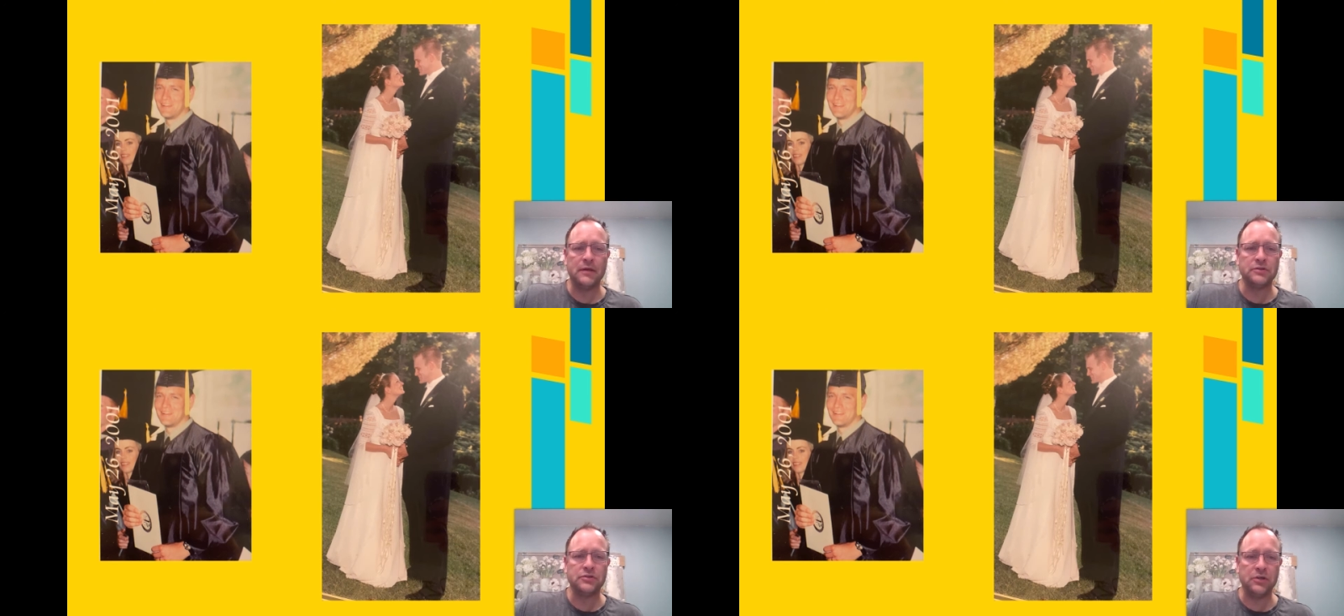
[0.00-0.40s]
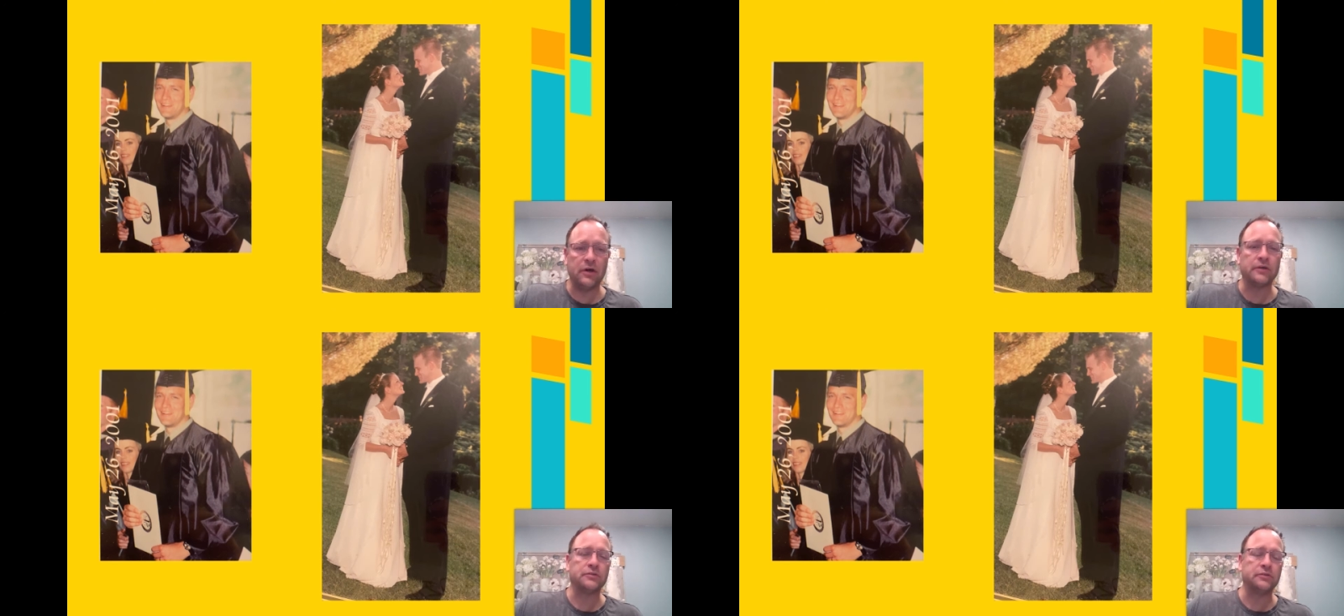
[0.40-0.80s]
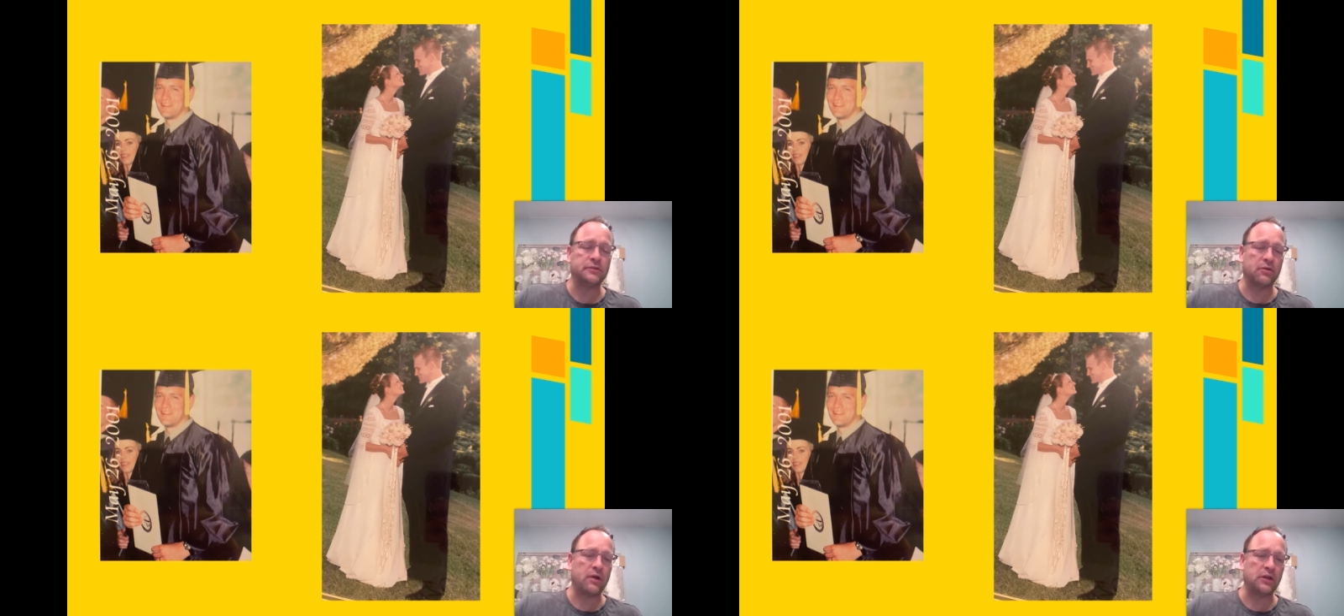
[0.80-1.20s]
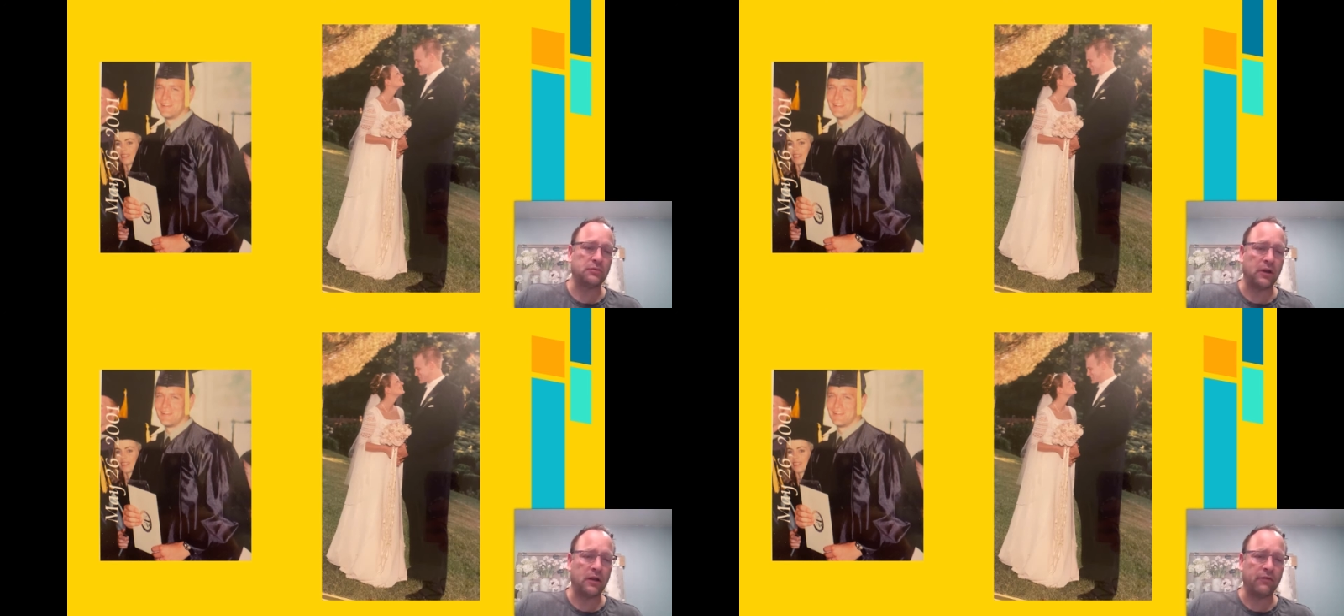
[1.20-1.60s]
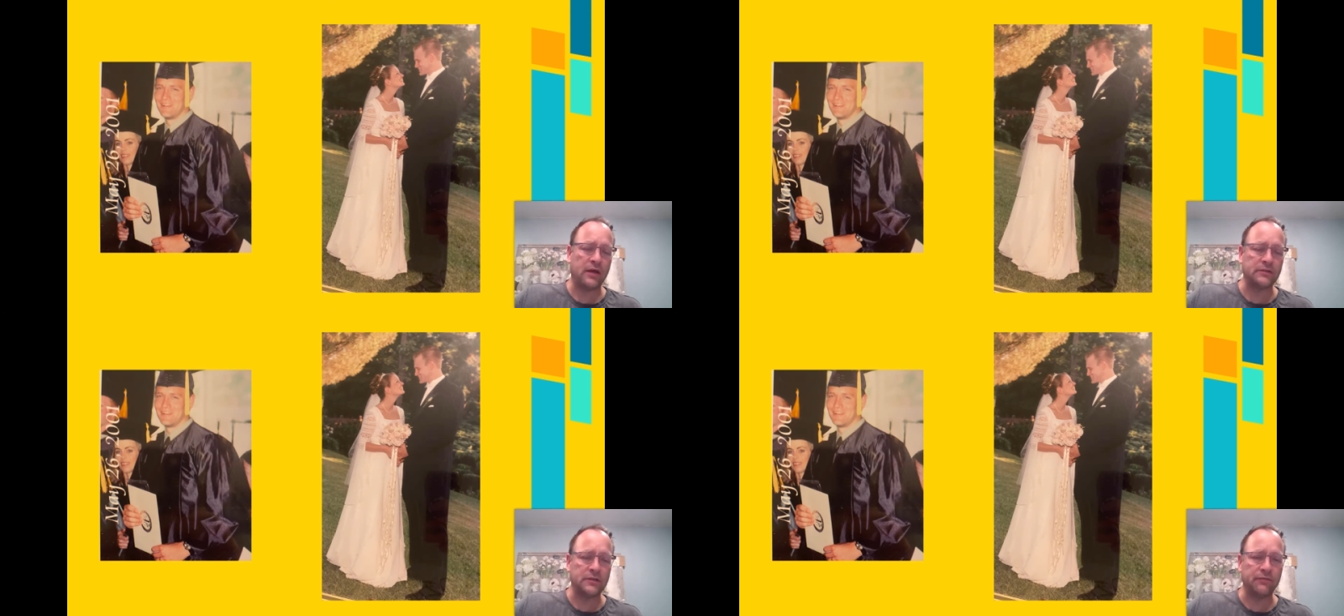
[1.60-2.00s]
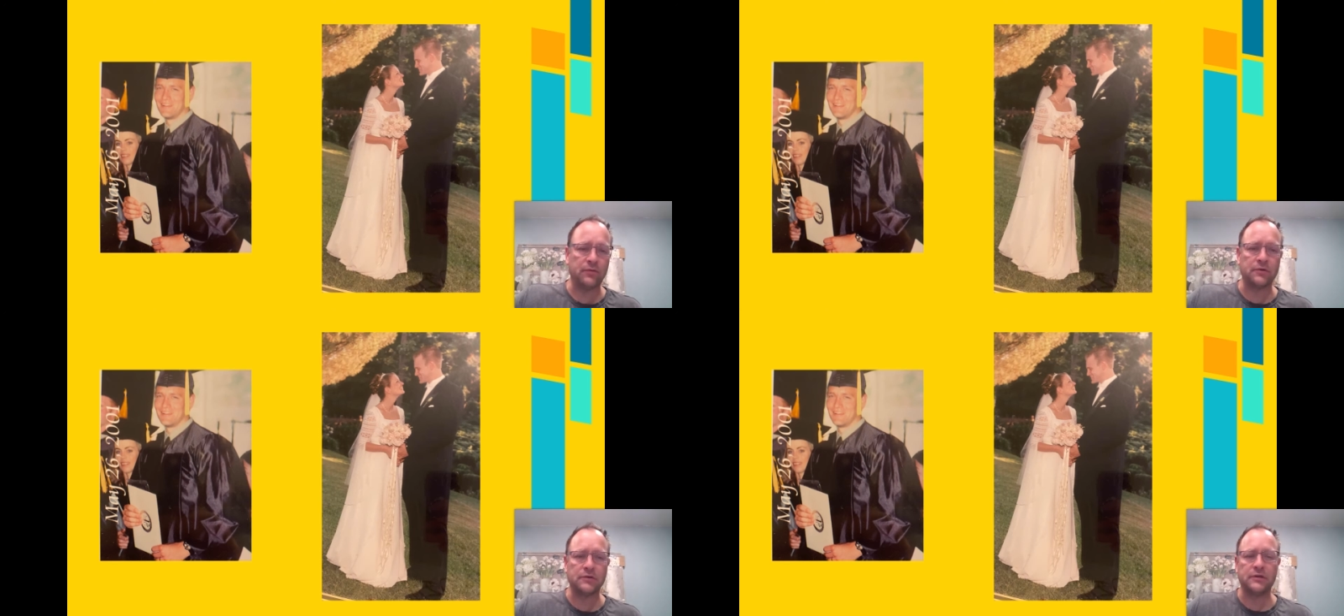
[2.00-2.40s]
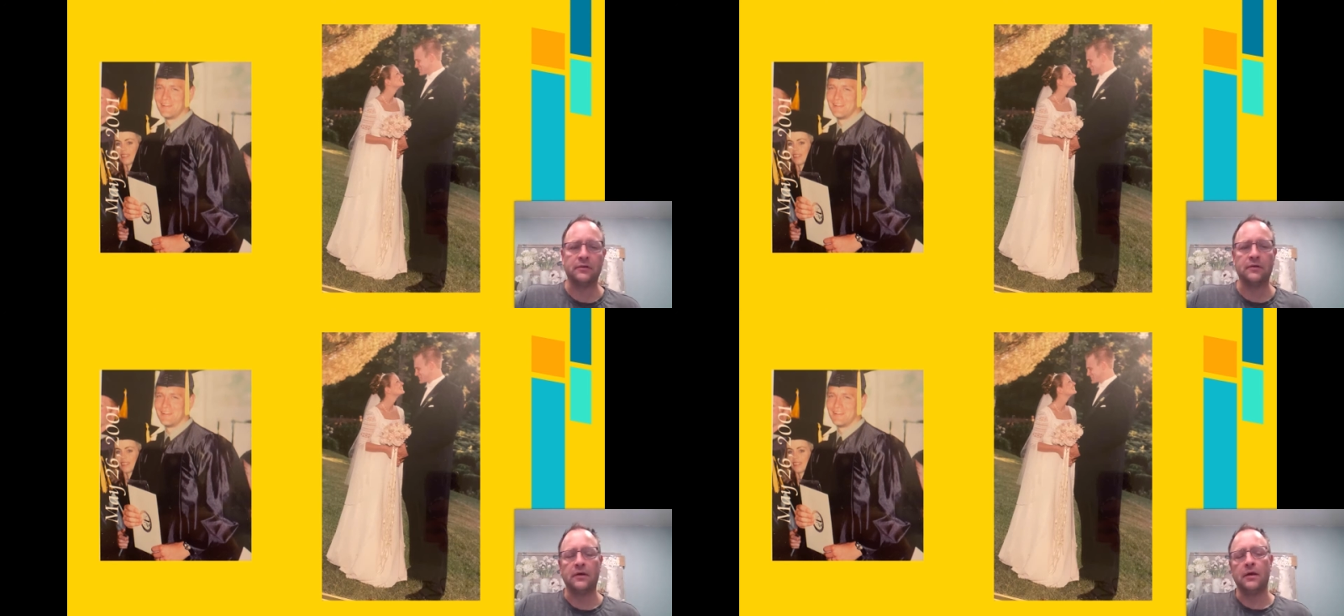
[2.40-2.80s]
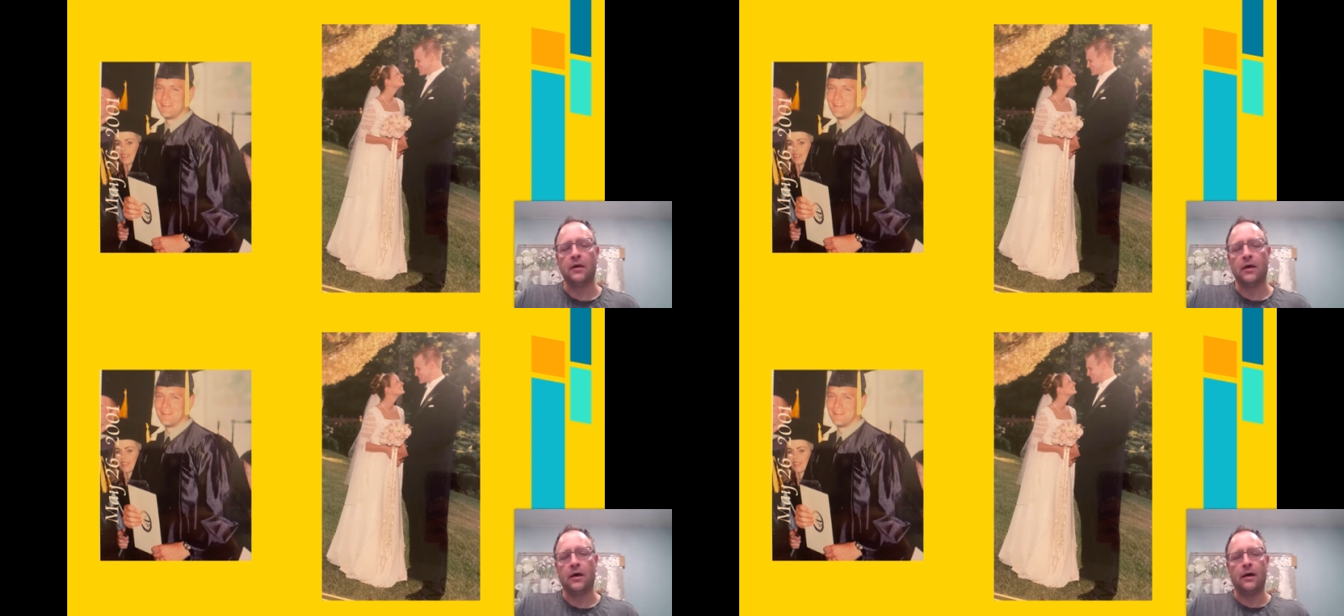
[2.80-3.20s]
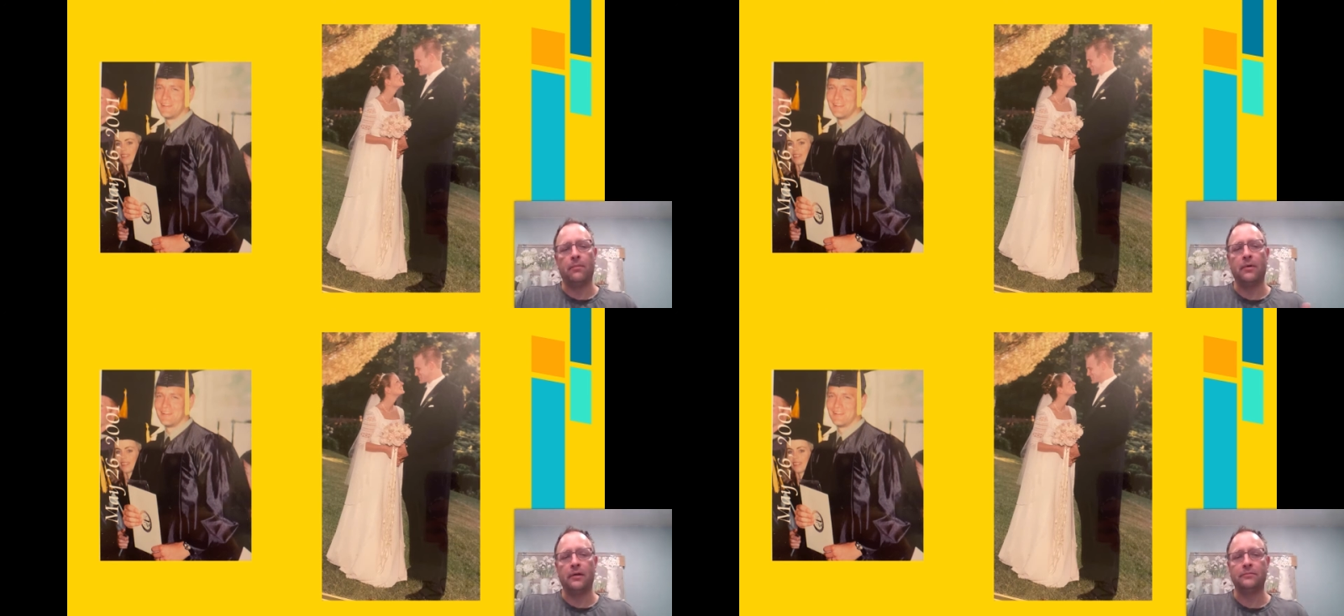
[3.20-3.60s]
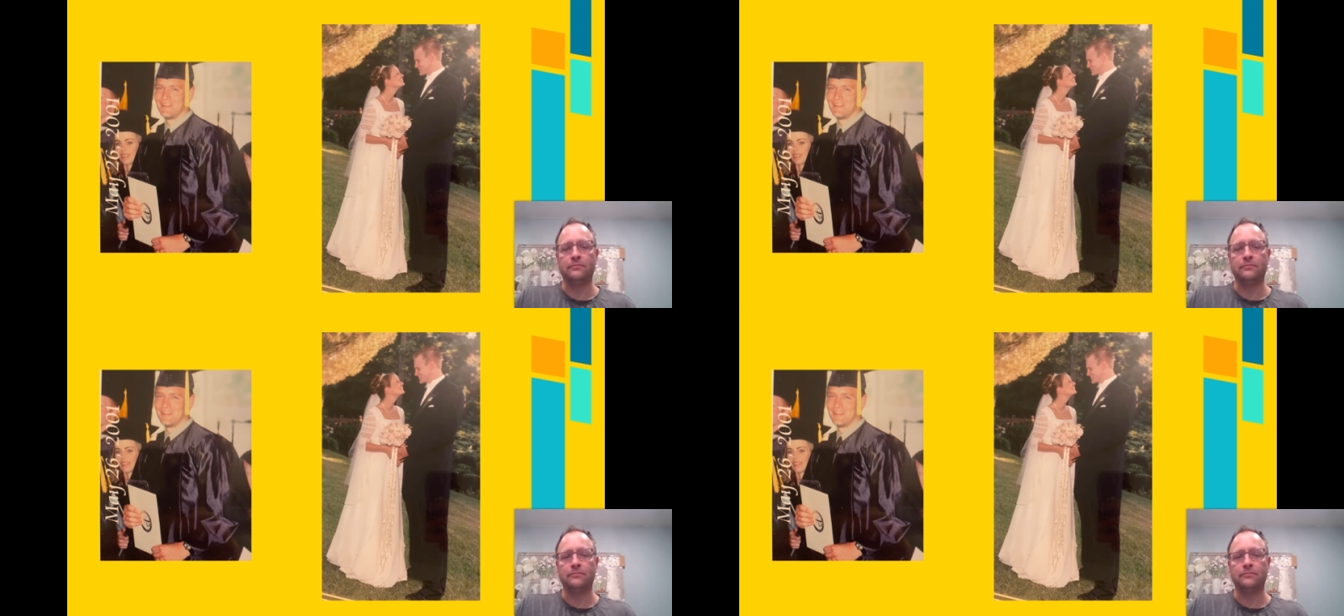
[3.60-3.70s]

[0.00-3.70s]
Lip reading: She also is a graduate of Cal State Fullerton. But